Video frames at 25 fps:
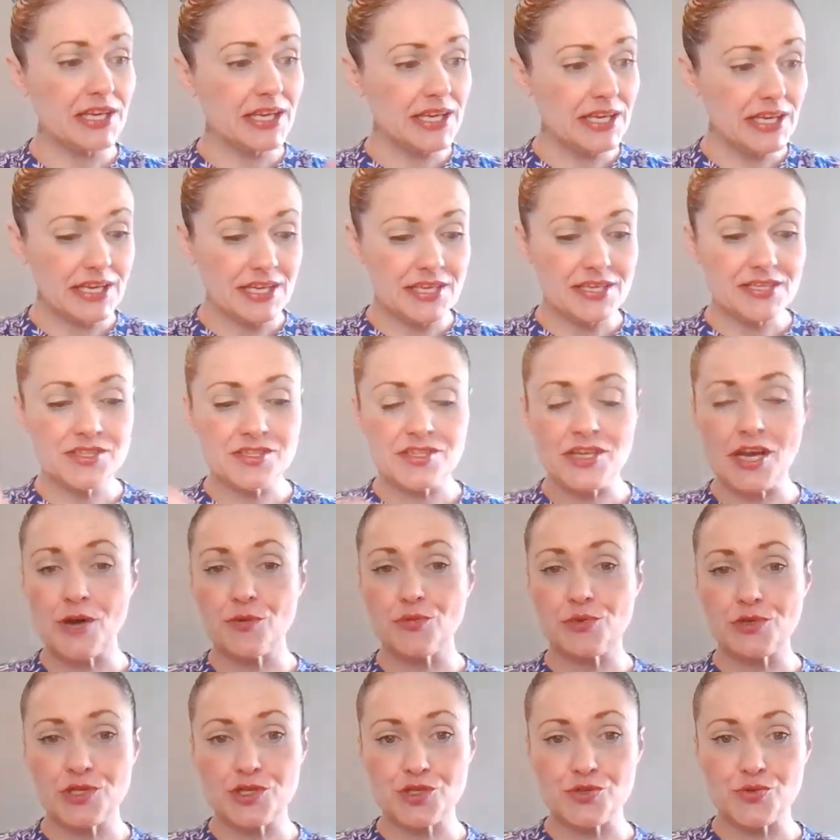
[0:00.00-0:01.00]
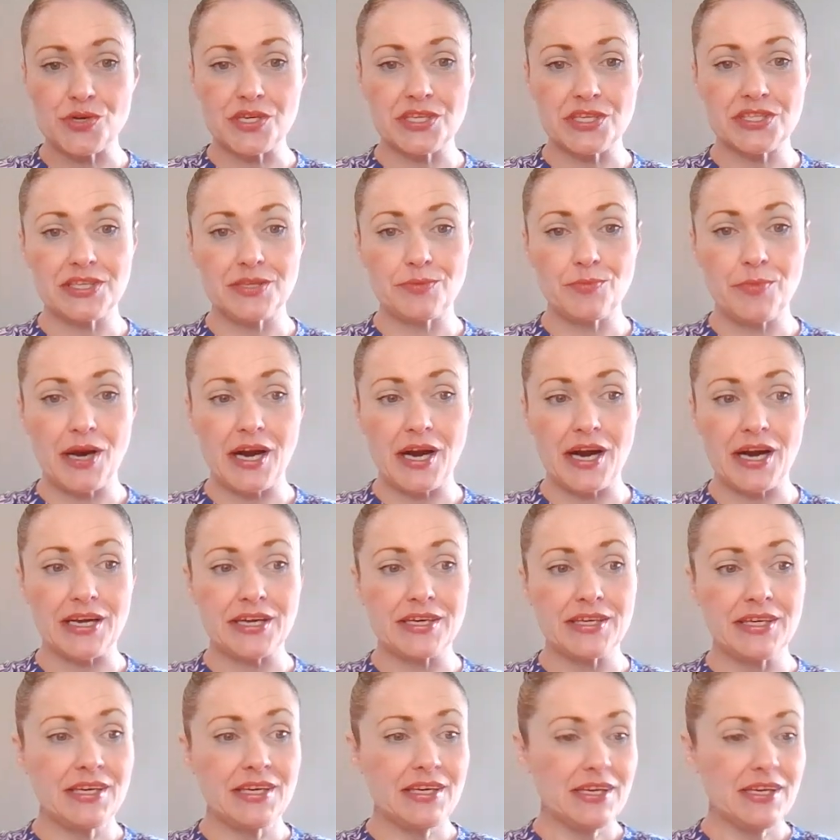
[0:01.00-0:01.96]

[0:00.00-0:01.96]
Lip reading: It is not restricted by